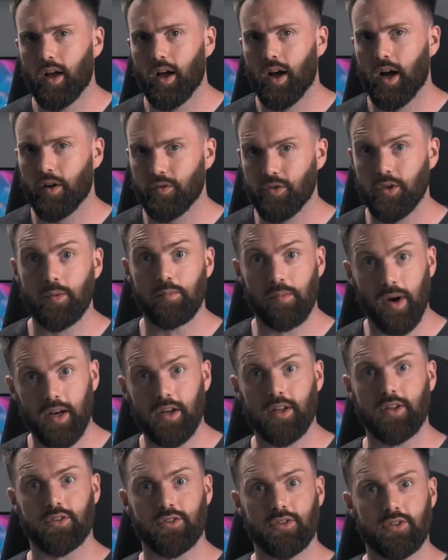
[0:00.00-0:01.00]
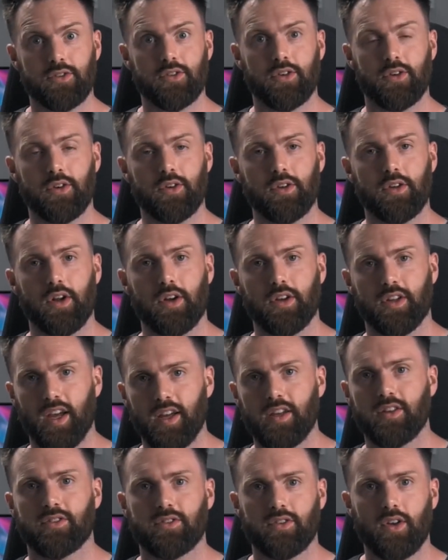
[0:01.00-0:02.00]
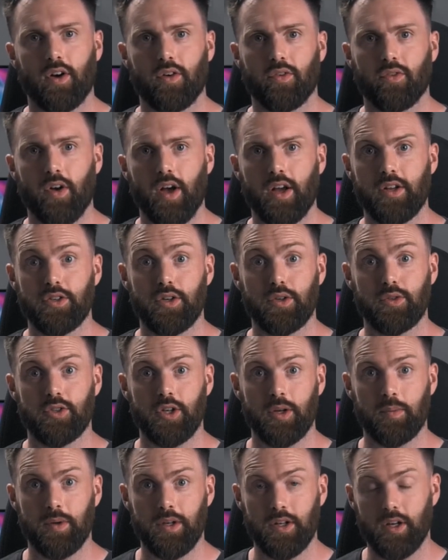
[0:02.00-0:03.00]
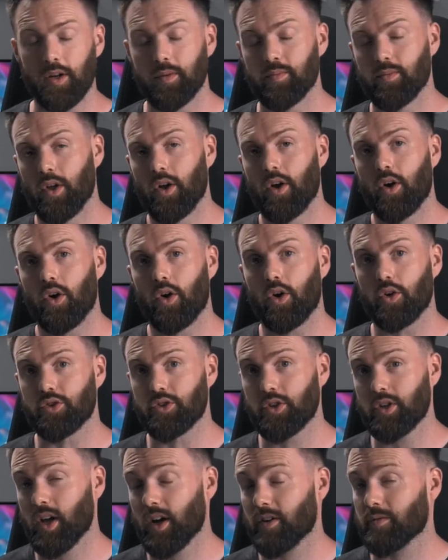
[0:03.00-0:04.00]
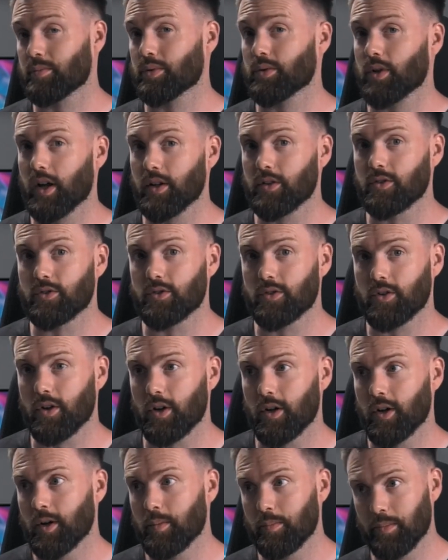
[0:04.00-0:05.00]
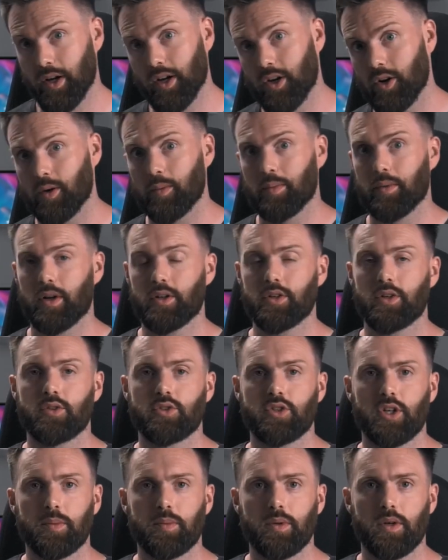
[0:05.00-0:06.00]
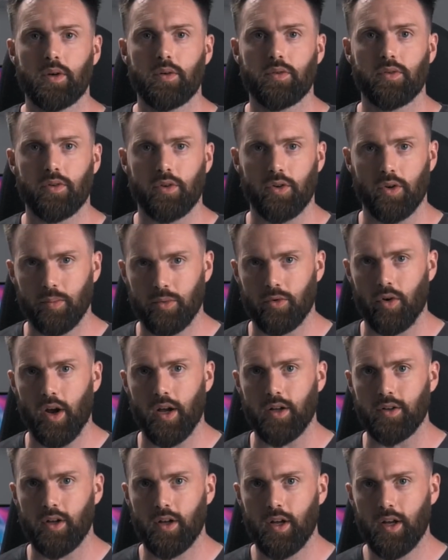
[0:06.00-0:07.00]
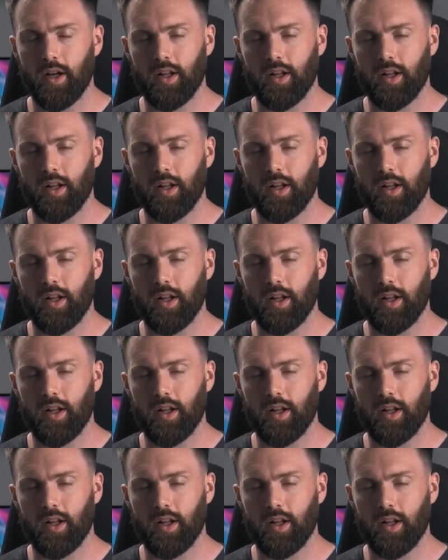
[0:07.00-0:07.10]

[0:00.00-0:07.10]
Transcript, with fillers: Have you managed to, get yourself a new GPU, or do you have plans to pick up a new GPU for an upgrade?